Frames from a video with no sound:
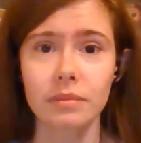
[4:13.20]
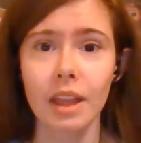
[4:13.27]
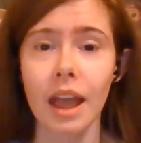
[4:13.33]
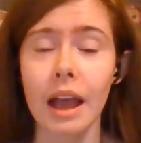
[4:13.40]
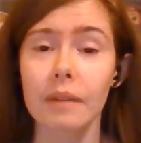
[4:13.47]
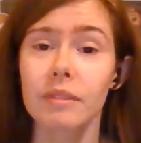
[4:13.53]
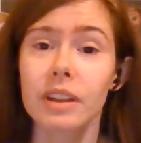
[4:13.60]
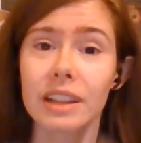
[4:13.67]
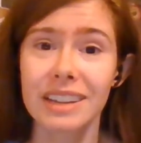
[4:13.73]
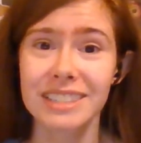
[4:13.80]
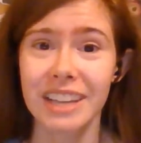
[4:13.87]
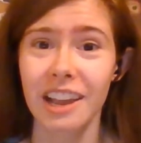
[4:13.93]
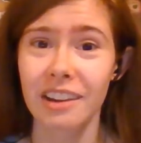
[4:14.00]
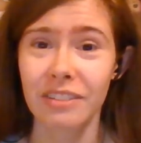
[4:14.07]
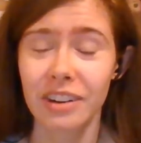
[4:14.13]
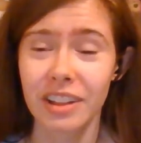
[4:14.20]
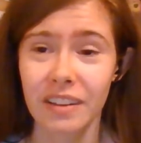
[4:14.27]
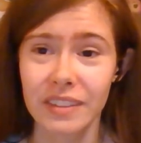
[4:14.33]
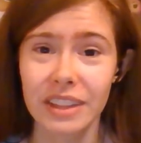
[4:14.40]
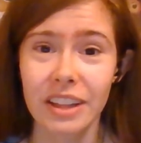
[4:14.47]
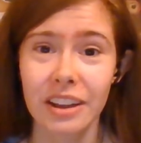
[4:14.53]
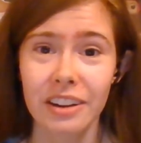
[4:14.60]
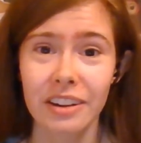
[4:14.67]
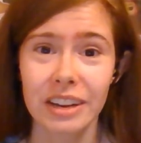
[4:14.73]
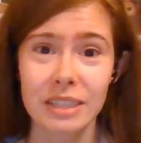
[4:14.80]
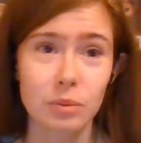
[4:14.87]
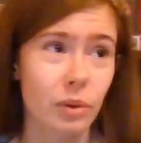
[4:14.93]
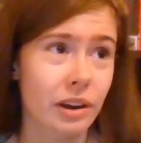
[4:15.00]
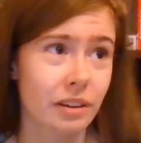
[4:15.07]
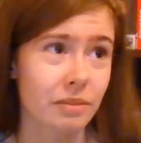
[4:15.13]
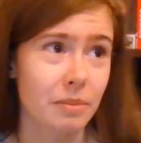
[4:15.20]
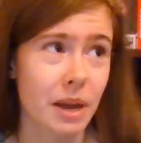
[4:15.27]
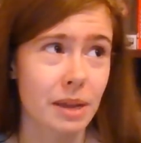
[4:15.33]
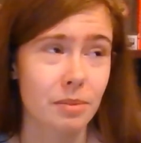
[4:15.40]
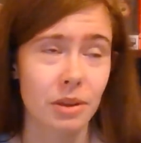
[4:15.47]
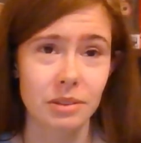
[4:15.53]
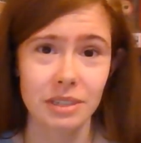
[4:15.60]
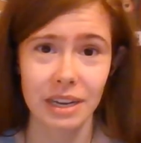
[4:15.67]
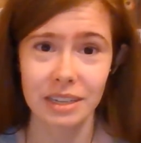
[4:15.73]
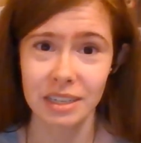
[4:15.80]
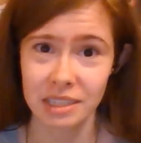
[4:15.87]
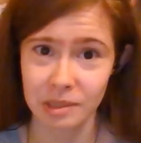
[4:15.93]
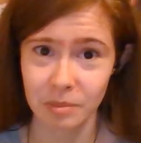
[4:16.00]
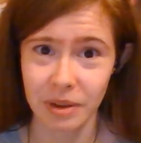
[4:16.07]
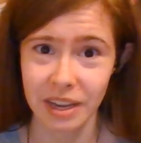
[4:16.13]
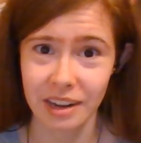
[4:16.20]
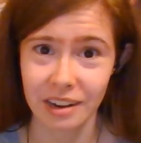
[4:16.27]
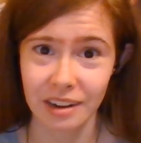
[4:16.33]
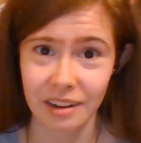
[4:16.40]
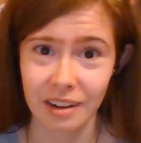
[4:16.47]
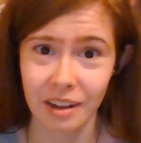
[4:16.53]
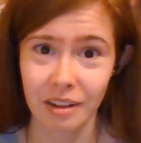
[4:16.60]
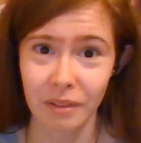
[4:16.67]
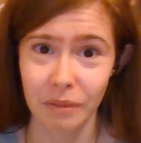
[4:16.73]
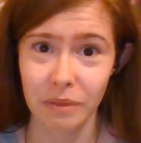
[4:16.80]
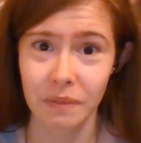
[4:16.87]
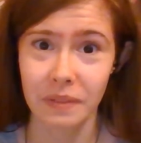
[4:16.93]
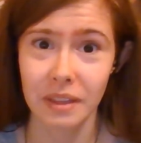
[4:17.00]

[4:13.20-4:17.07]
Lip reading: I'm really excited for Love and Thunder. It's one of my most anticipated of